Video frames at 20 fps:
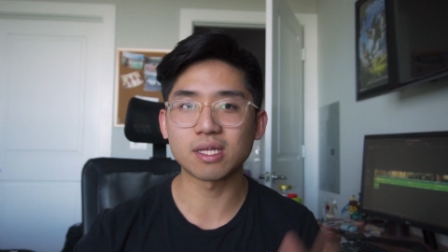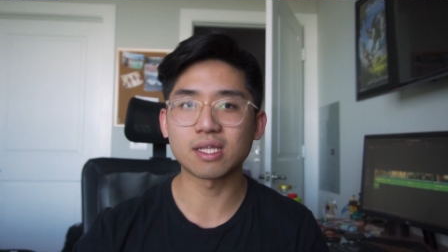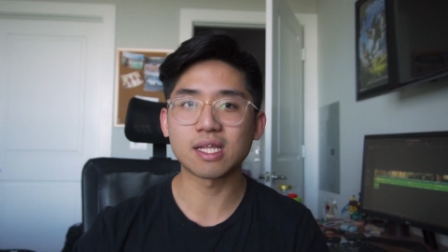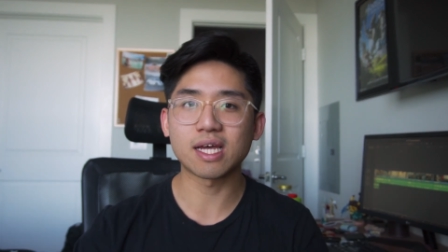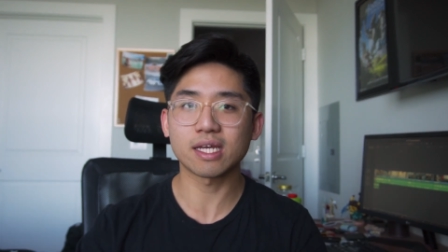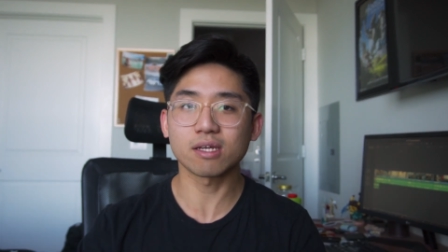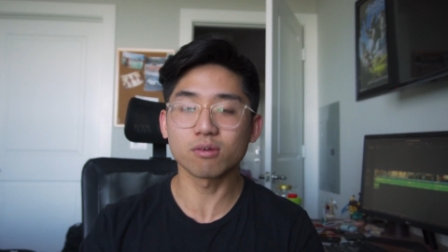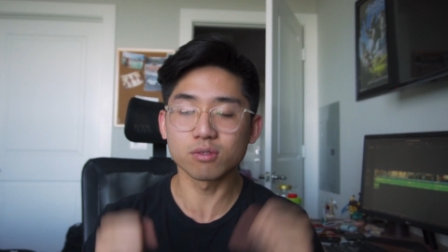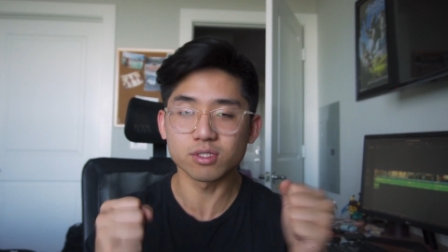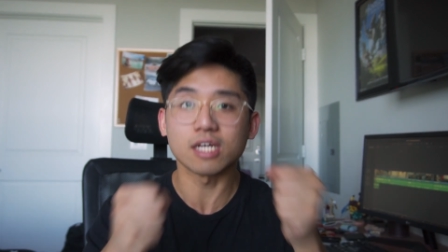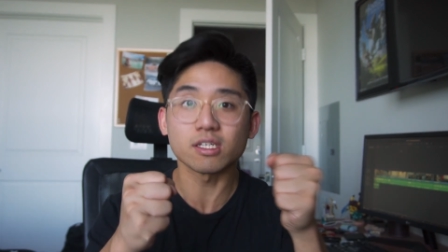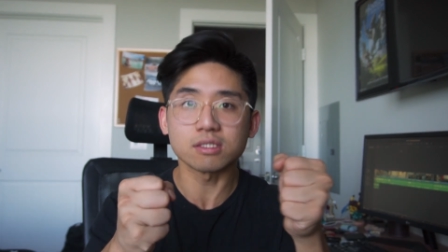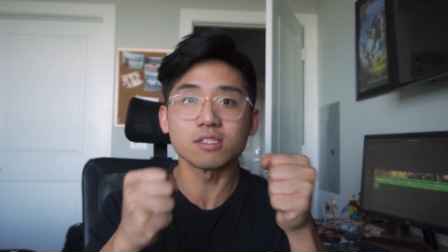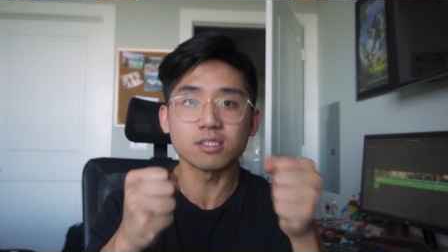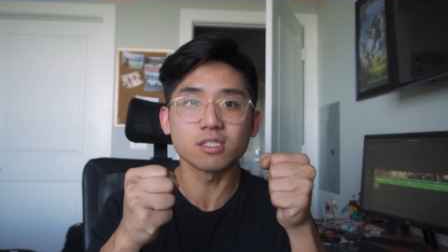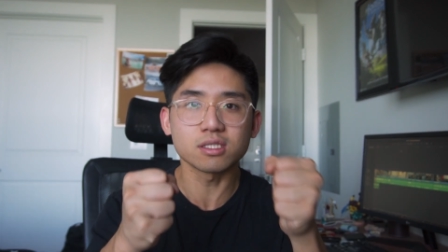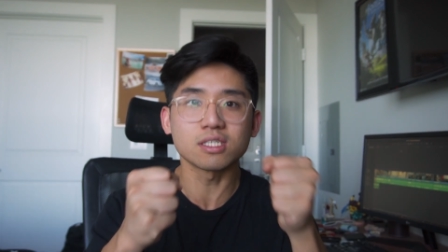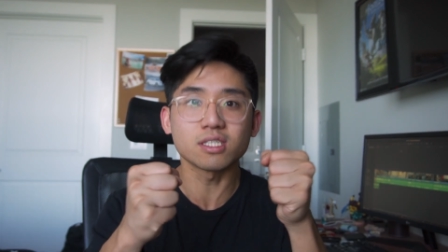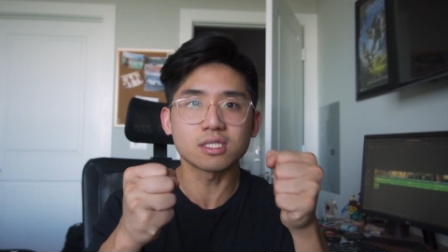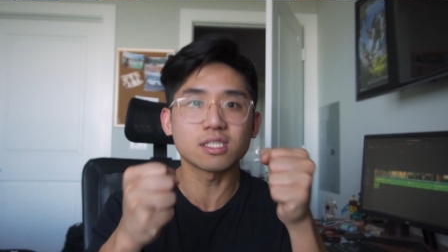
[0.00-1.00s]
Like it was like
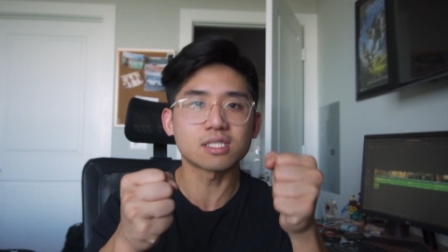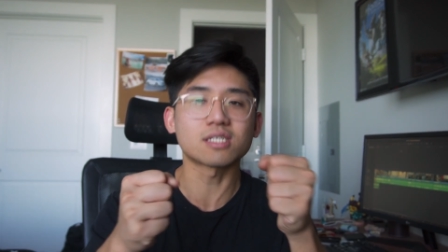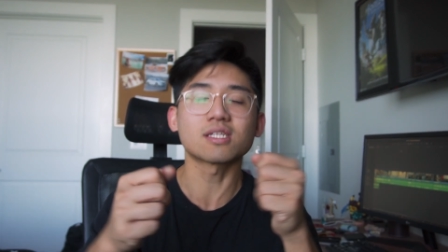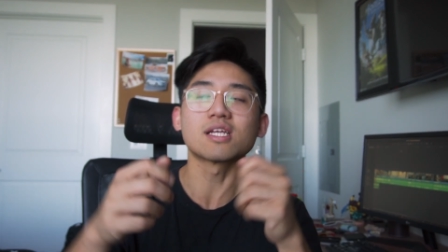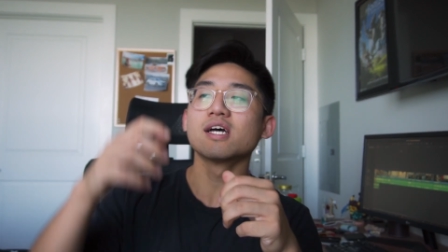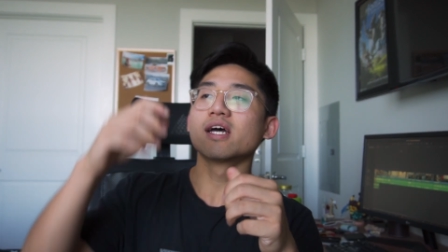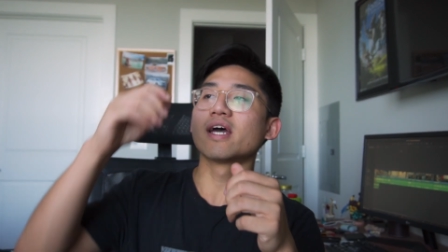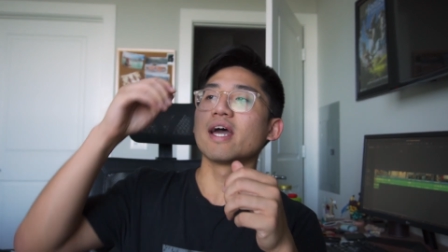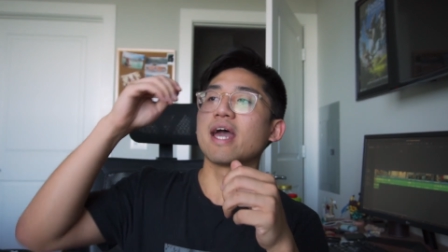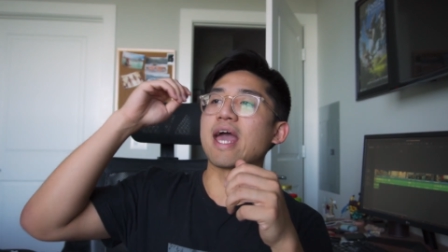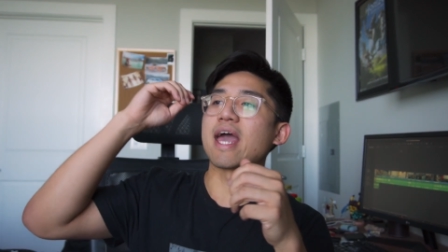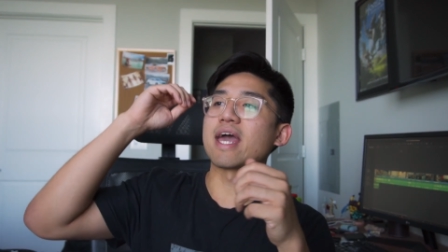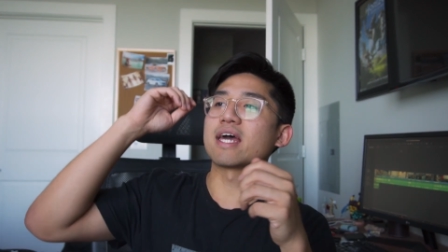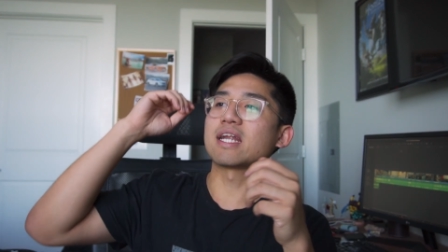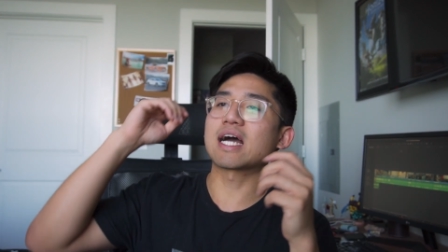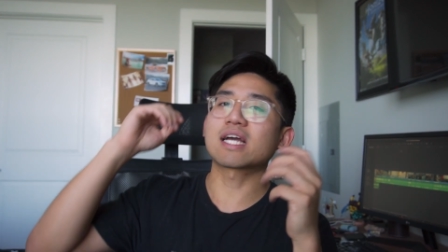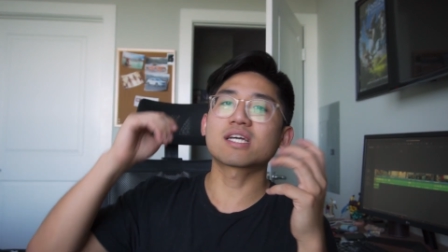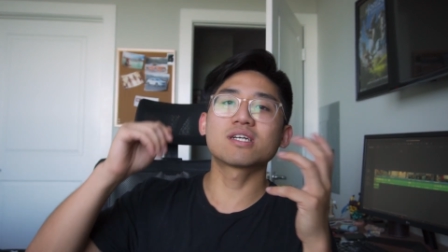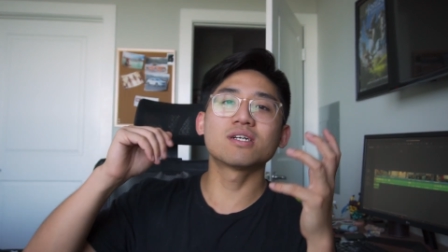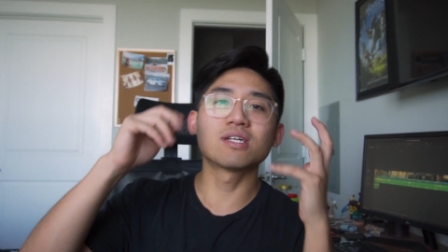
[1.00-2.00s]

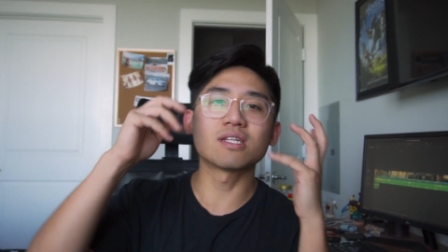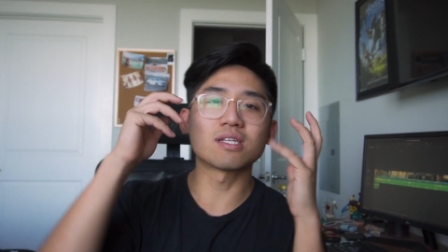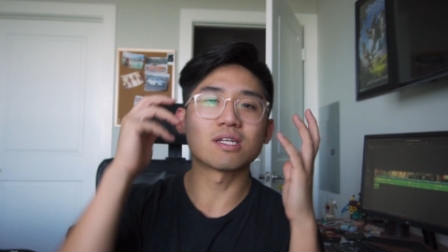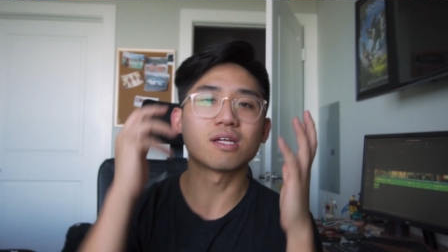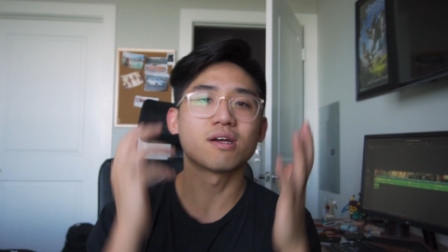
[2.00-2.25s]
and I couldn't,